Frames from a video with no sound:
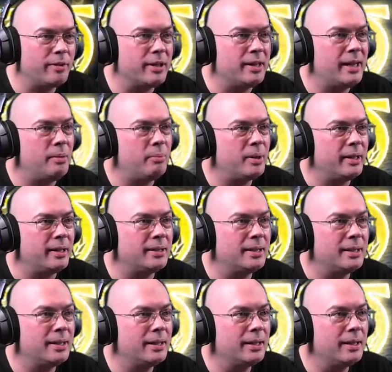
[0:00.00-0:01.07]
over the damn place.
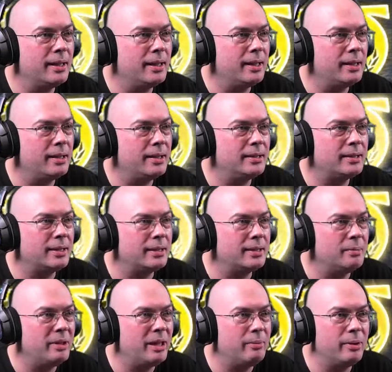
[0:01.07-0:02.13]
Now, let's get
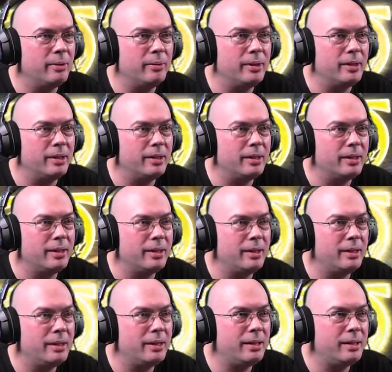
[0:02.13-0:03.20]
some ammo in
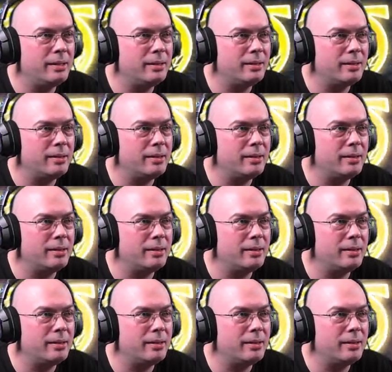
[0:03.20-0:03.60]
there.